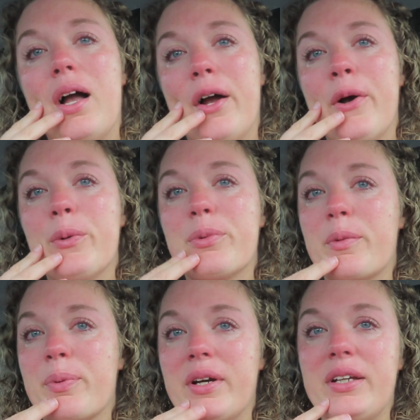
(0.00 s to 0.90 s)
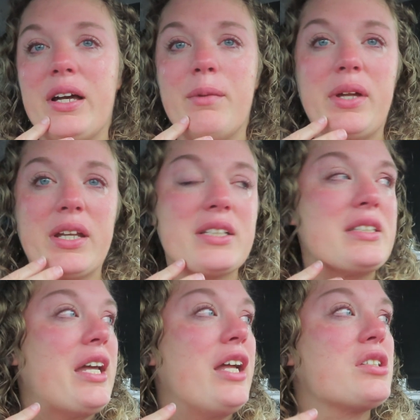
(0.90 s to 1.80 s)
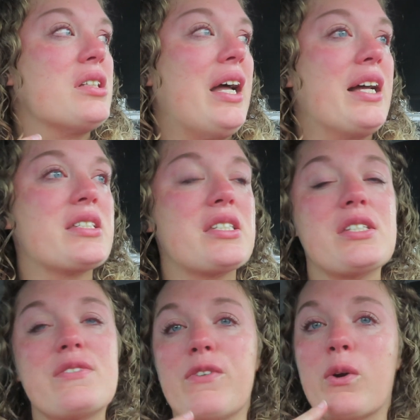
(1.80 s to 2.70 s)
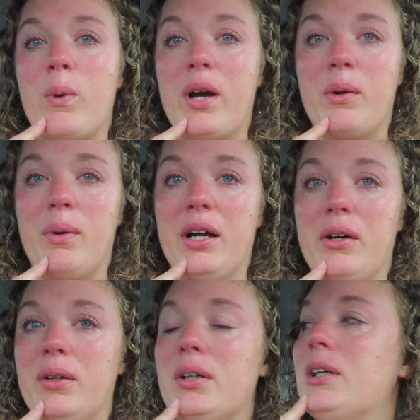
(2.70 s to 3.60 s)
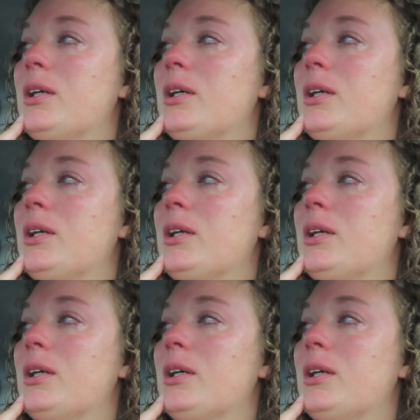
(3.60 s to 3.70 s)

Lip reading: I hope the pre-diabetic stage lasts for quite a while.